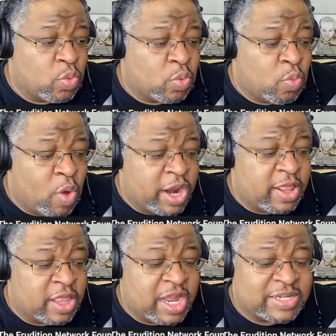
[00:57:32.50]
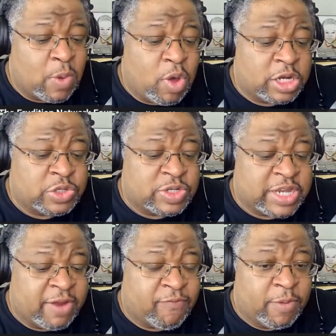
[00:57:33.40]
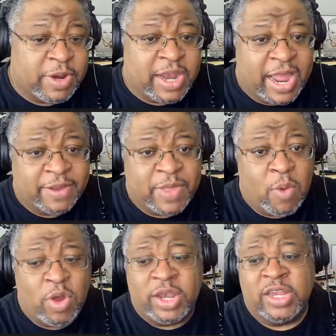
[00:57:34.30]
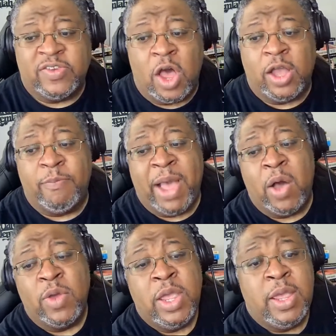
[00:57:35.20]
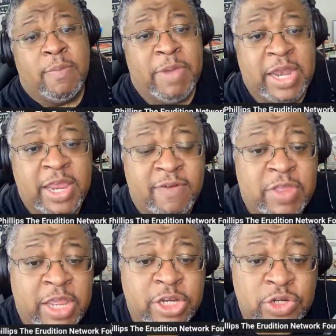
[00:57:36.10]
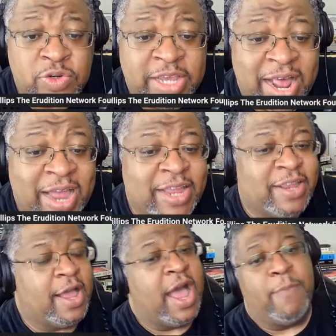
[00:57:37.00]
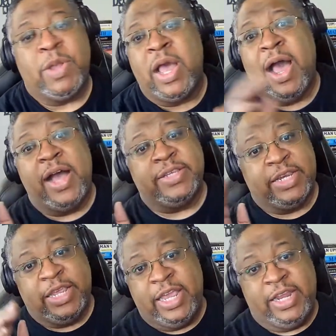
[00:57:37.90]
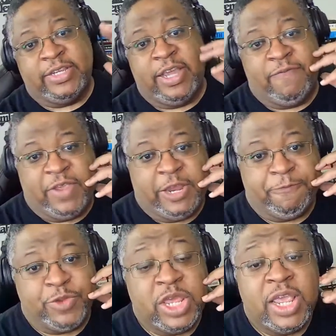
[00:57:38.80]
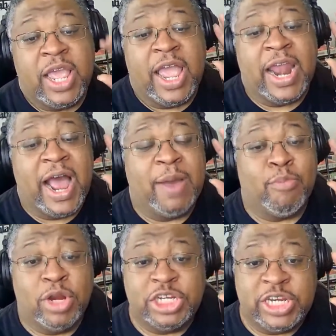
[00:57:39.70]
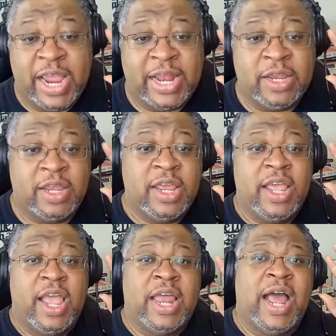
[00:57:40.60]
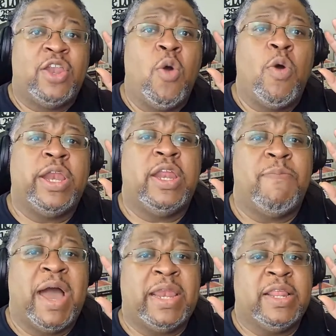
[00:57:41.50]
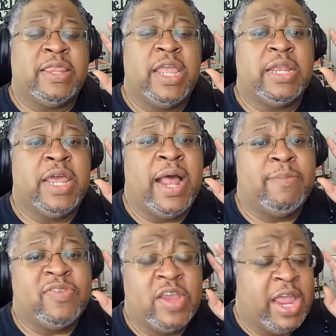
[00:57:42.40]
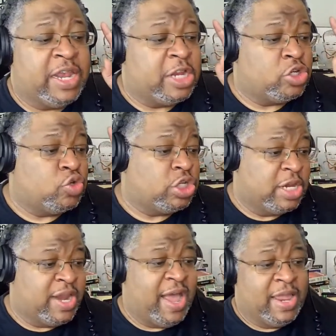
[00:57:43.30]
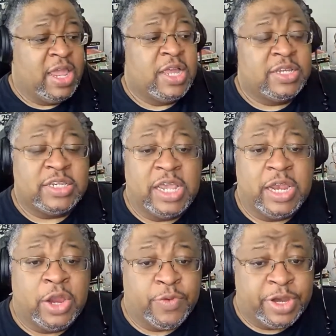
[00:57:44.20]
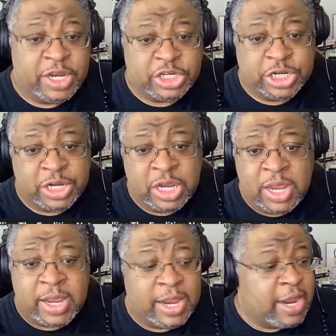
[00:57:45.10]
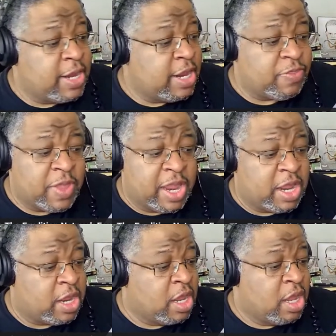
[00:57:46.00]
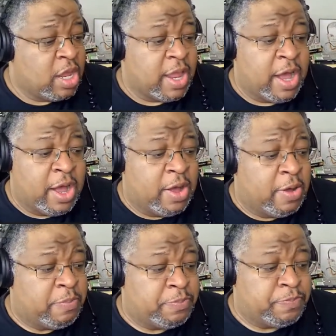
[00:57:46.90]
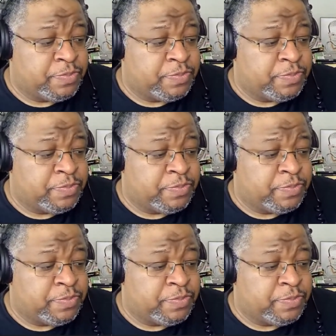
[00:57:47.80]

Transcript: one of the things I wanted you to take from tonight, I wanted to talk about many of the issues that I I'm constantly getting stuff in, and I appreciate it. And I don't want anybody to think that I'm saying that you should not send erudition anything. Um,